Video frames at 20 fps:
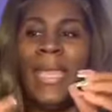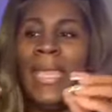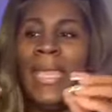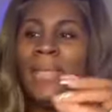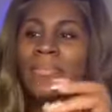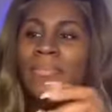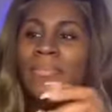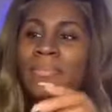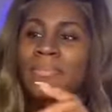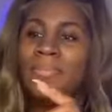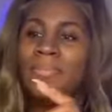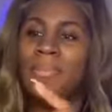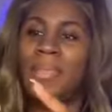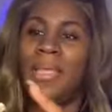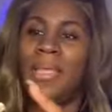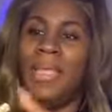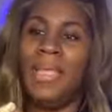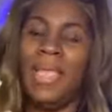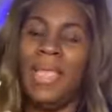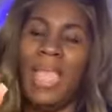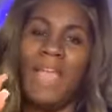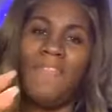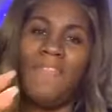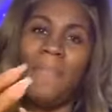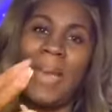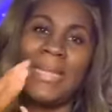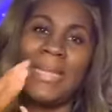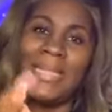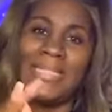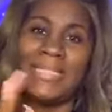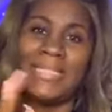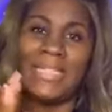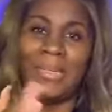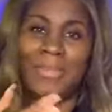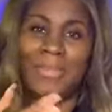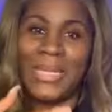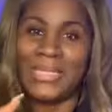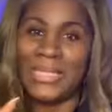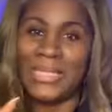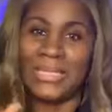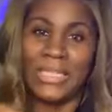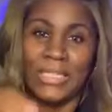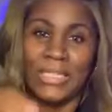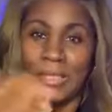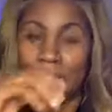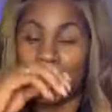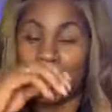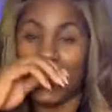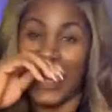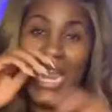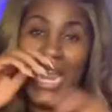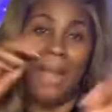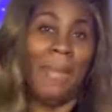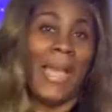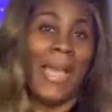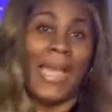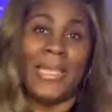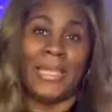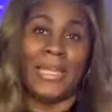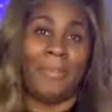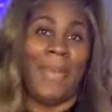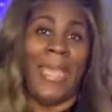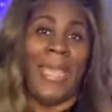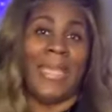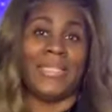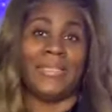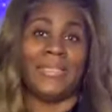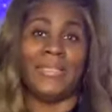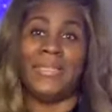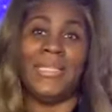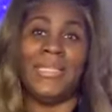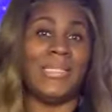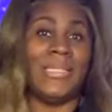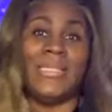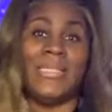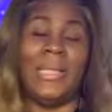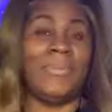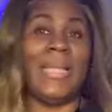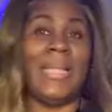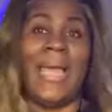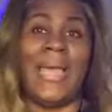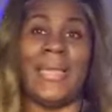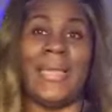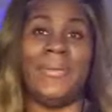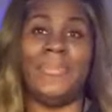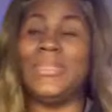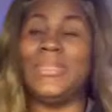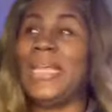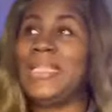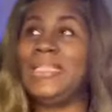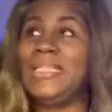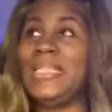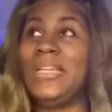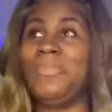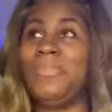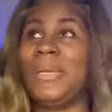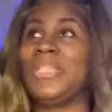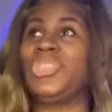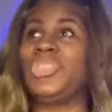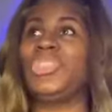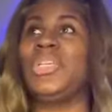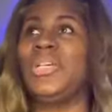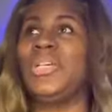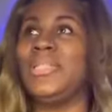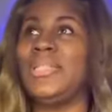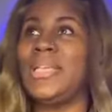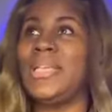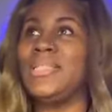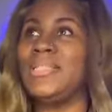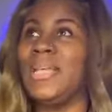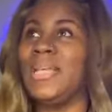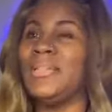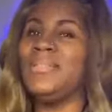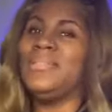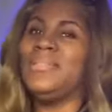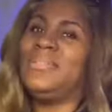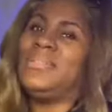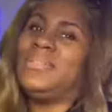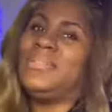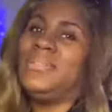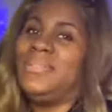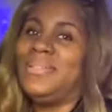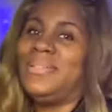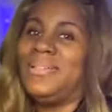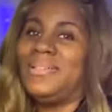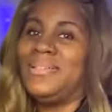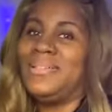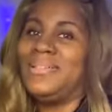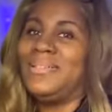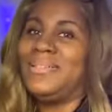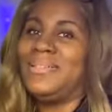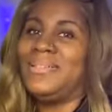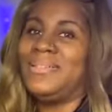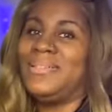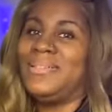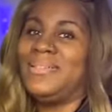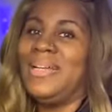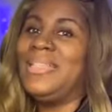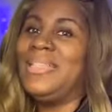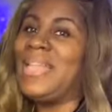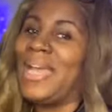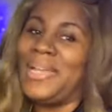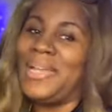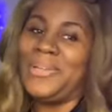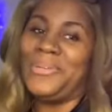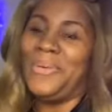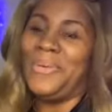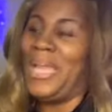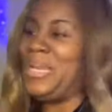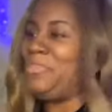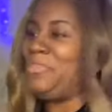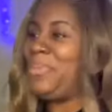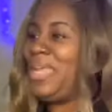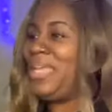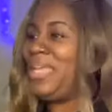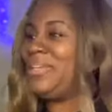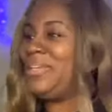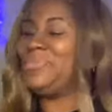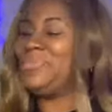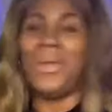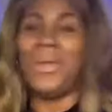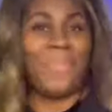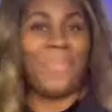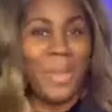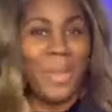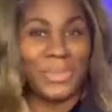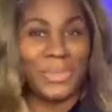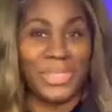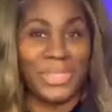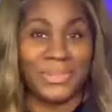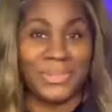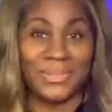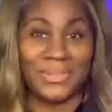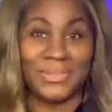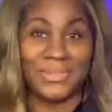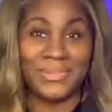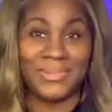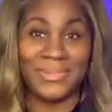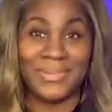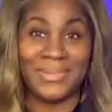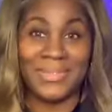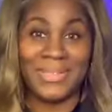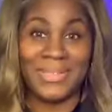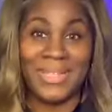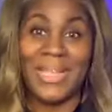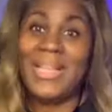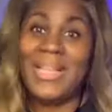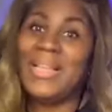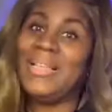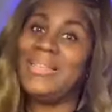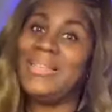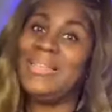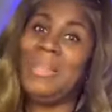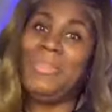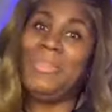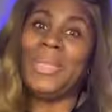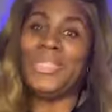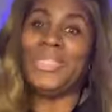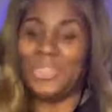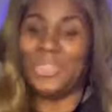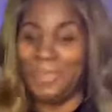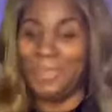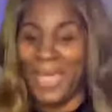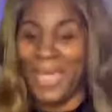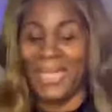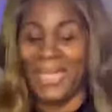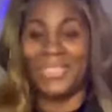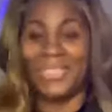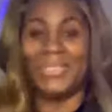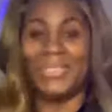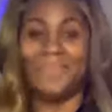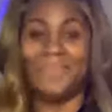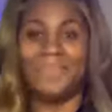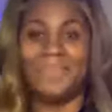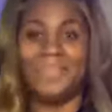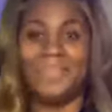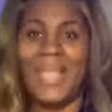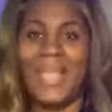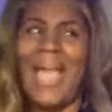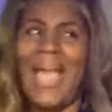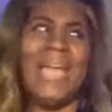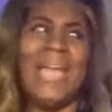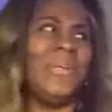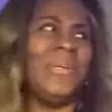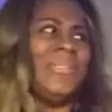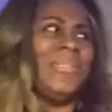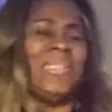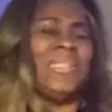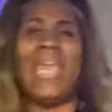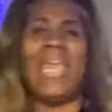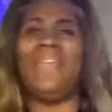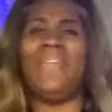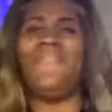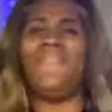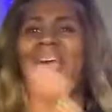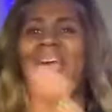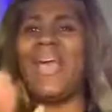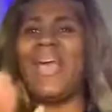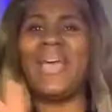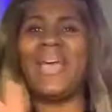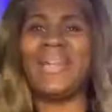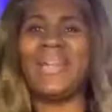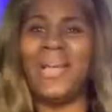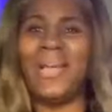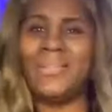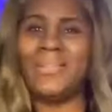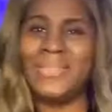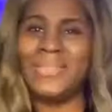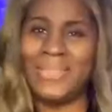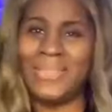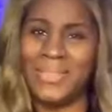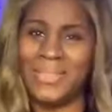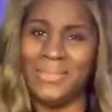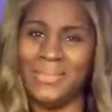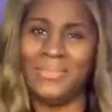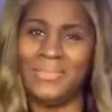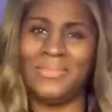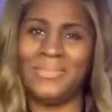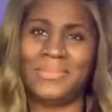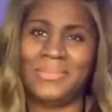And everybody that sit in my salon, everybody get a patch. This is no lie. When they sit in my chair and they say, ugh, I'm like, wait a minute, what's wrong with you? Let me get you a patch. I don't say $5 to them.